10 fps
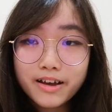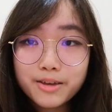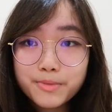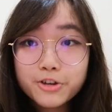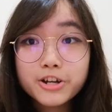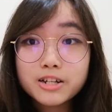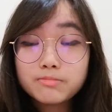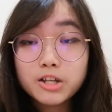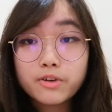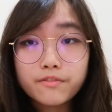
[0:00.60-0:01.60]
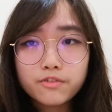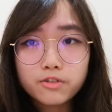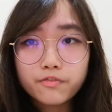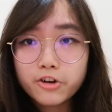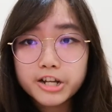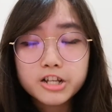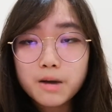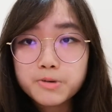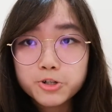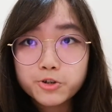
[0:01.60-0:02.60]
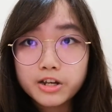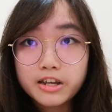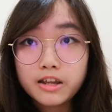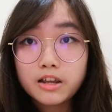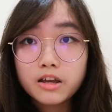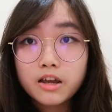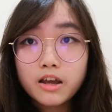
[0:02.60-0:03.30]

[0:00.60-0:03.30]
I am incredibly grateful for this opportunity.